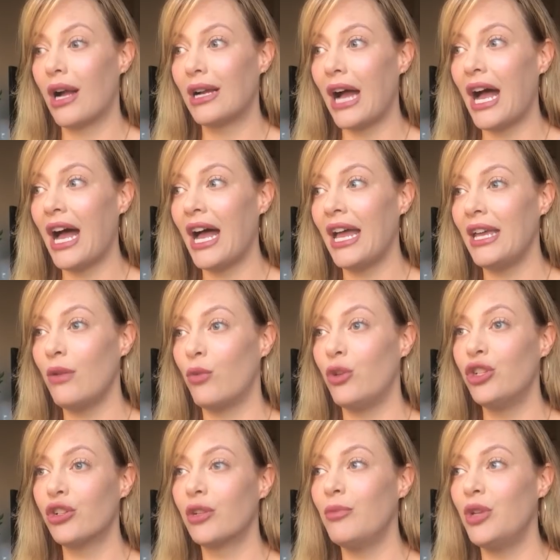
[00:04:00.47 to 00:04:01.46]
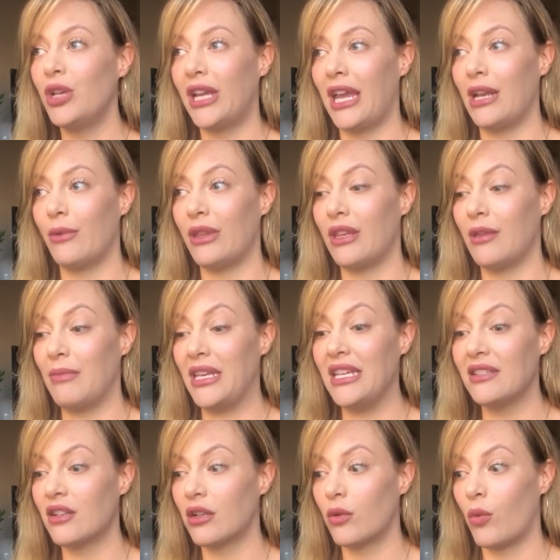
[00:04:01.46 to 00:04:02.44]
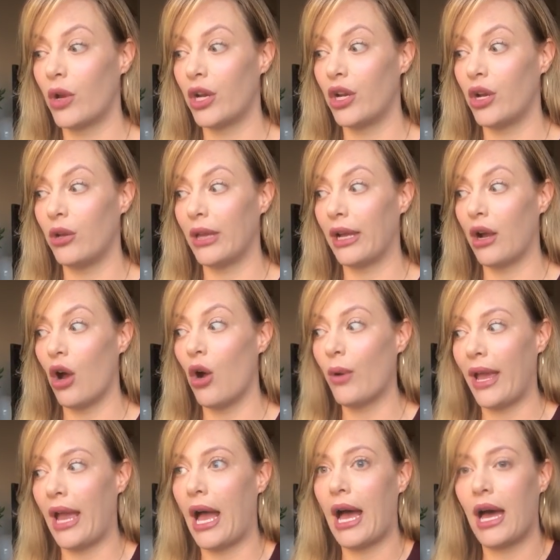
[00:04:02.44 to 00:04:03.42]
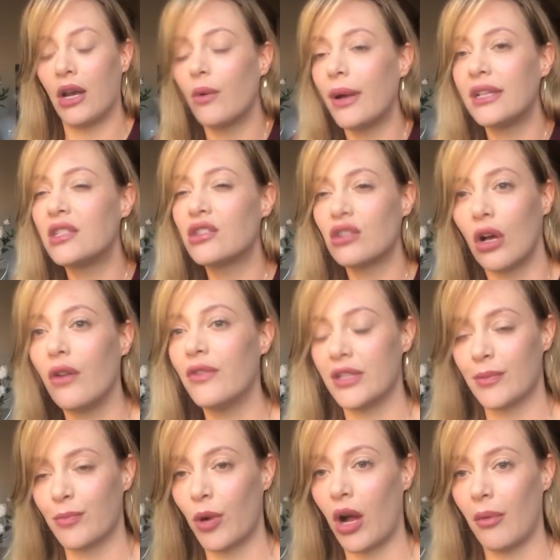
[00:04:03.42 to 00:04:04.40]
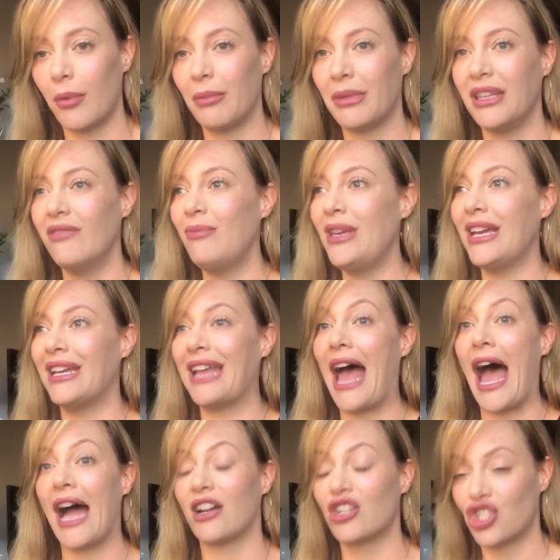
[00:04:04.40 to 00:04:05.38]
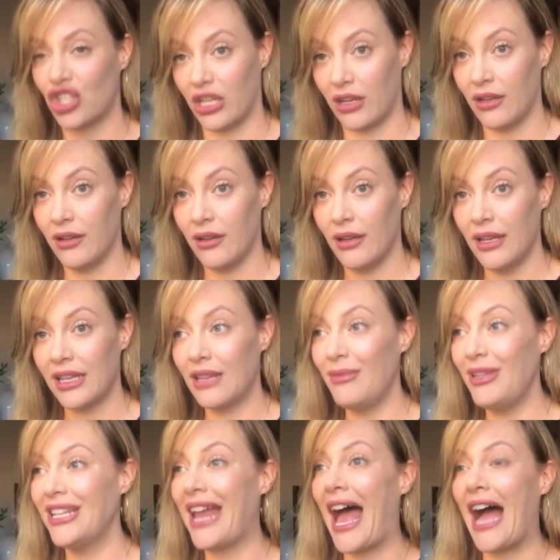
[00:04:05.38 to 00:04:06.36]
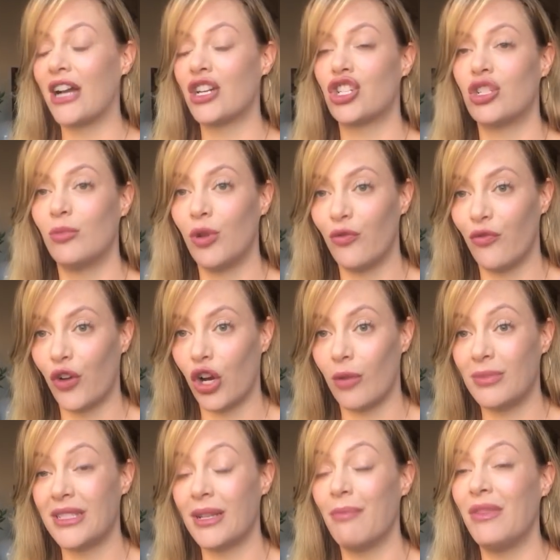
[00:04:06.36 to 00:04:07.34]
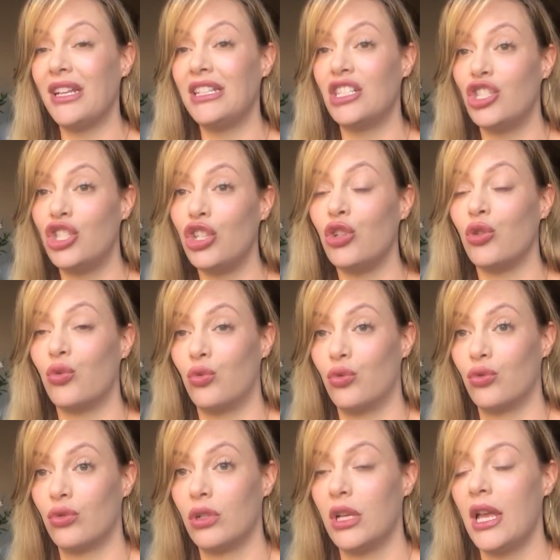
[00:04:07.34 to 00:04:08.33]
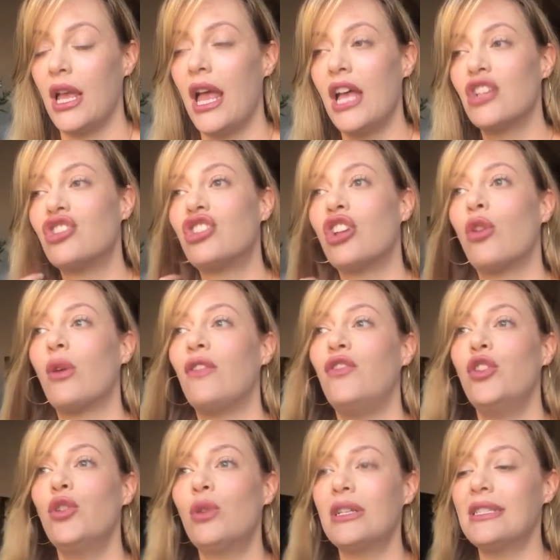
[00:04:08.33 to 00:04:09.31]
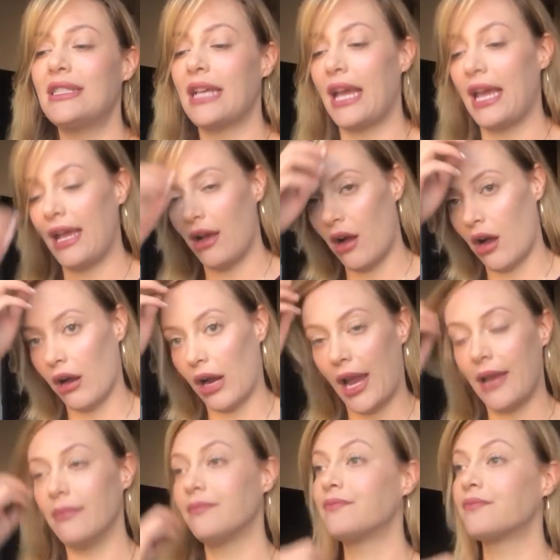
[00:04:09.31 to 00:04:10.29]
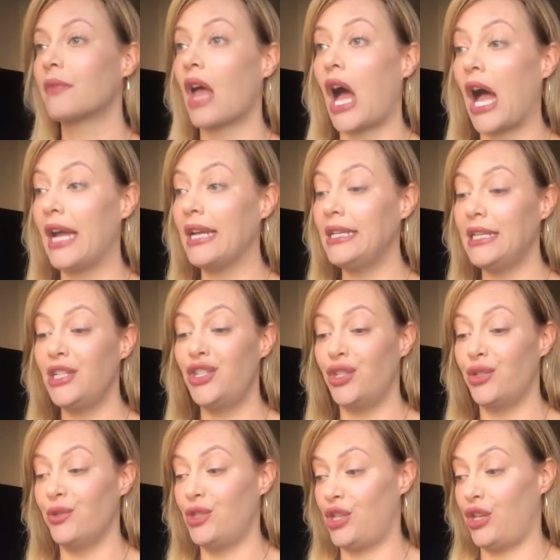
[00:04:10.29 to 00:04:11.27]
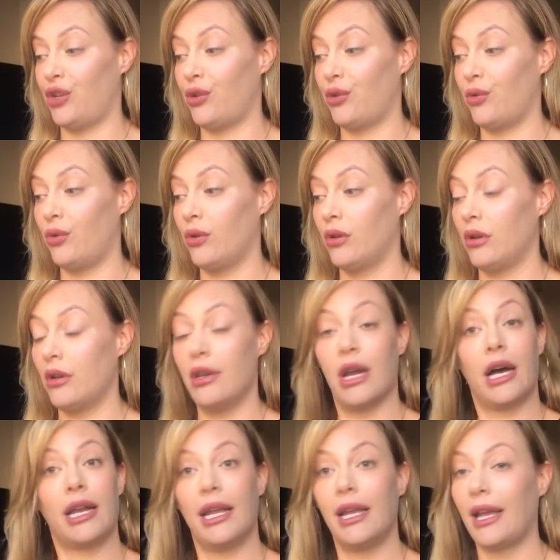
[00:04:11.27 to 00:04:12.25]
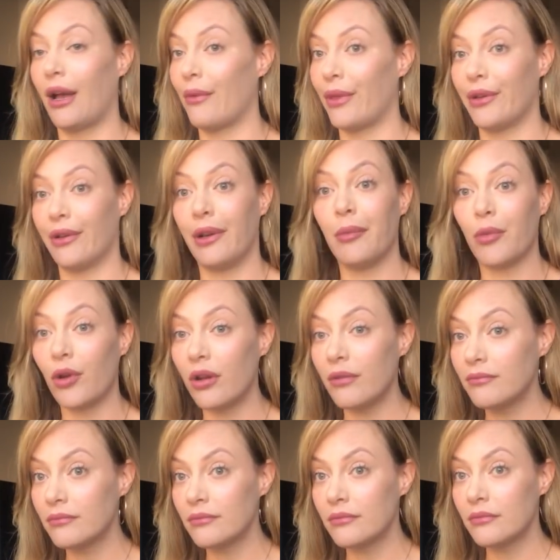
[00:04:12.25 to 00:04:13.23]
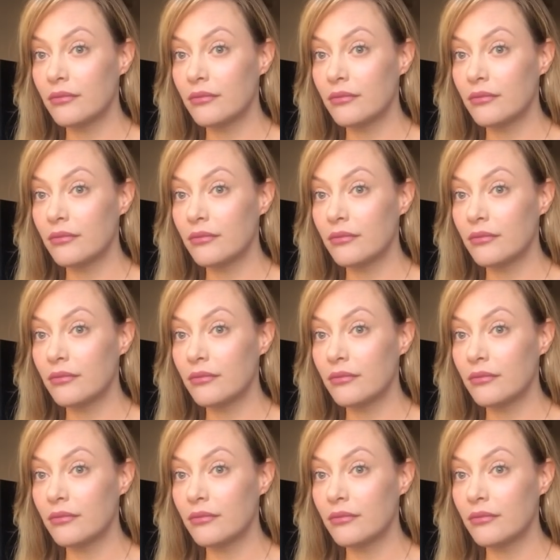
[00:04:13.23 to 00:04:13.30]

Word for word: a guy, when you're communicating with him, he's gonna wanna know, like, okay, how do I solve this problem? Give me an action, give me an actionable verb, something to do. So, if you can say, all right, I need you to not hang out with her anymore.